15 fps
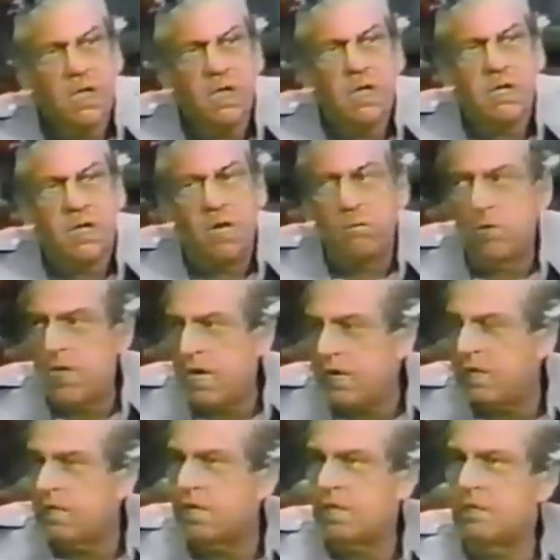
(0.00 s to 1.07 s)
Now we had
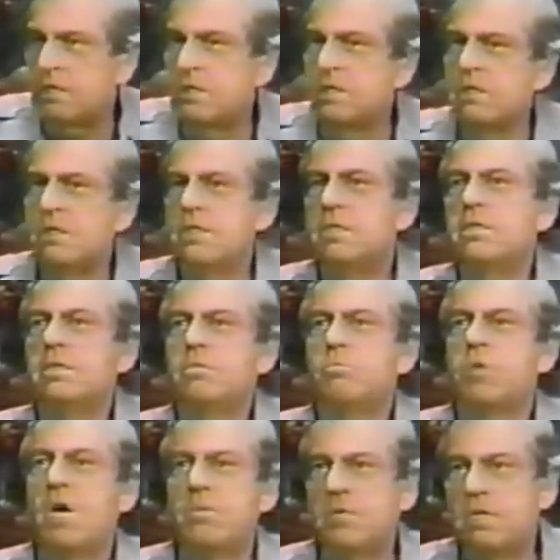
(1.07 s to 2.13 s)
another
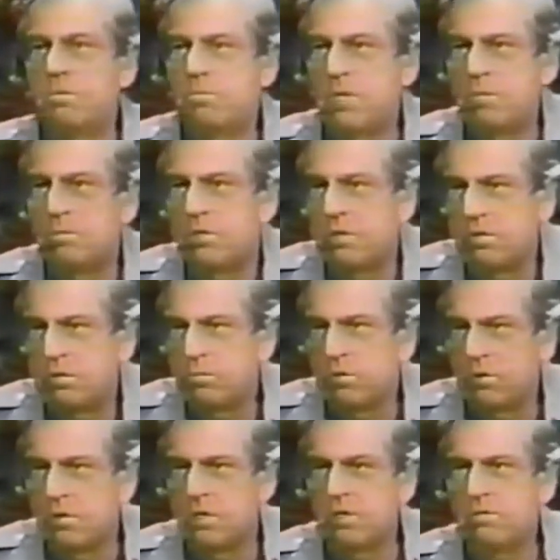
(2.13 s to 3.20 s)
prominent member of the
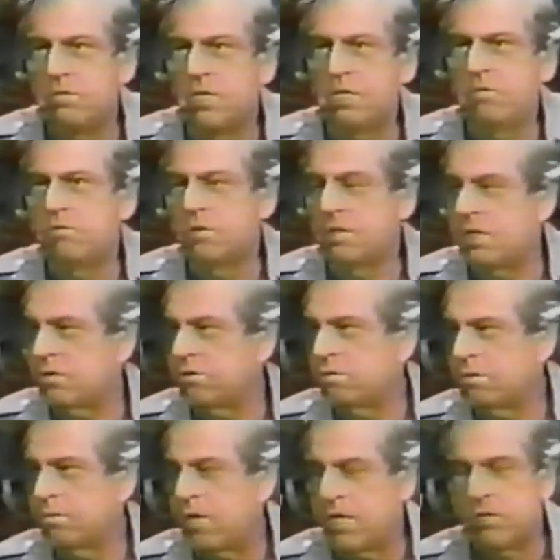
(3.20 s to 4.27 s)
board of League for Industrial
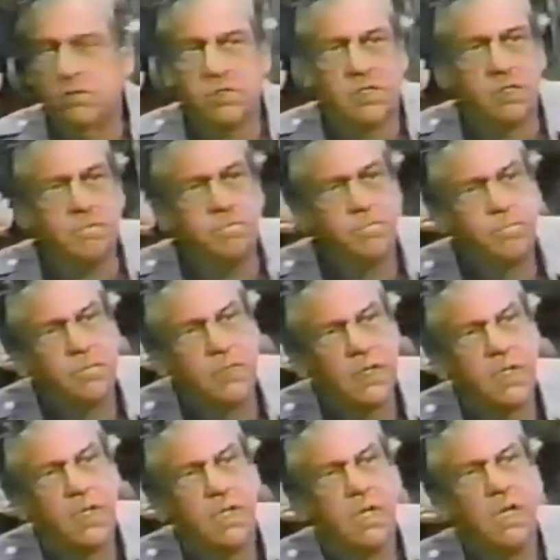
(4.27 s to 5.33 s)
Democracy,
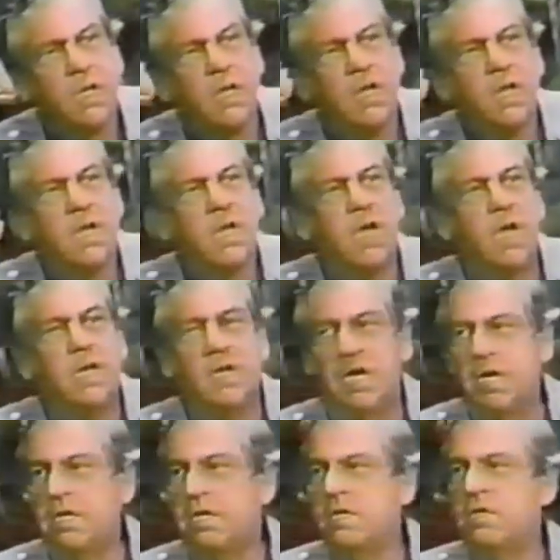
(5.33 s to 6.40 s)
a
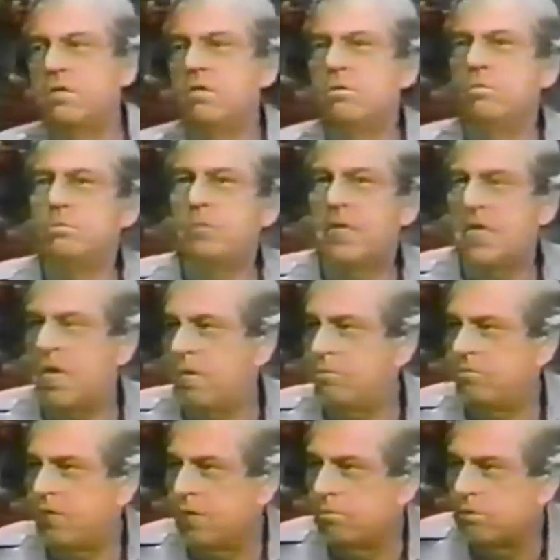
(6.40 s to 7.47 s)
lady who became
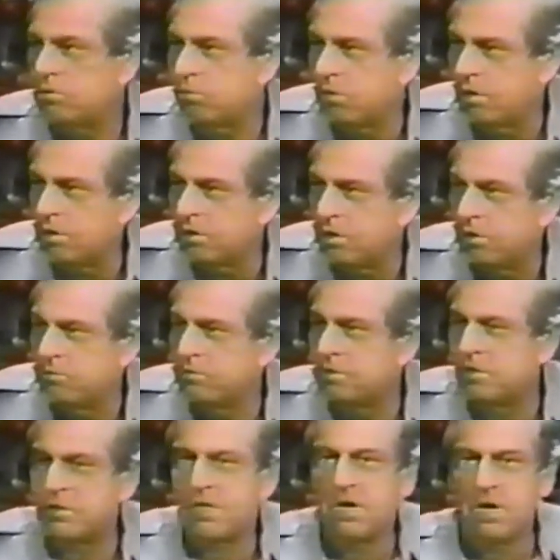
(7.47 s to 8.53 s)
famous world over
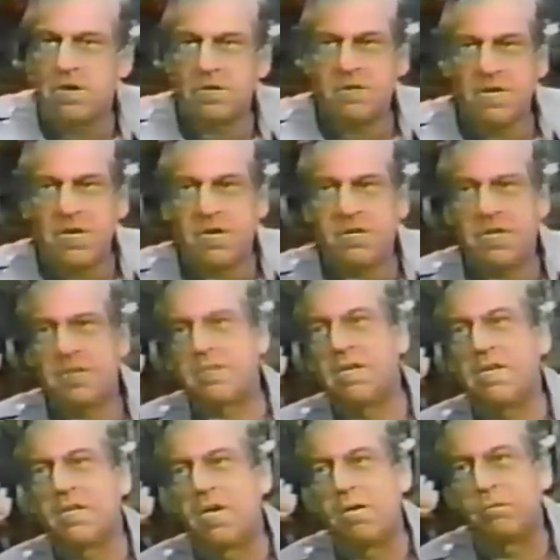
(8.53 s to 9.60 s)
as a hardline
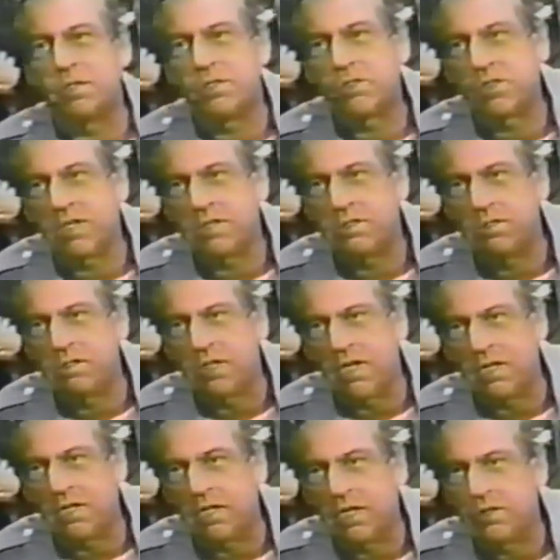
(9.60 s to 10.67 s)
anti-communist at the
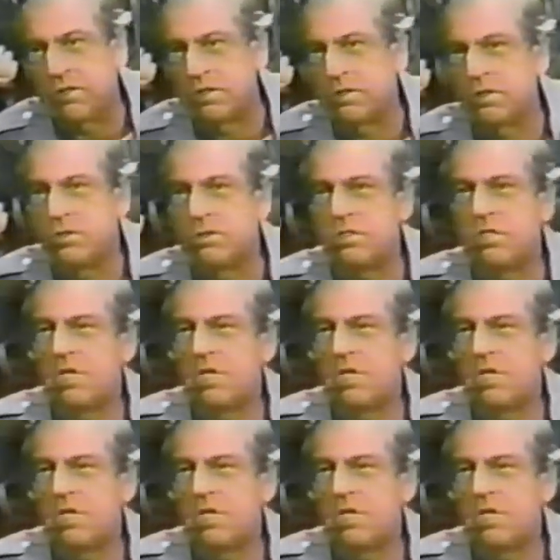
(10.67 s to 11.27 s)
United Nations.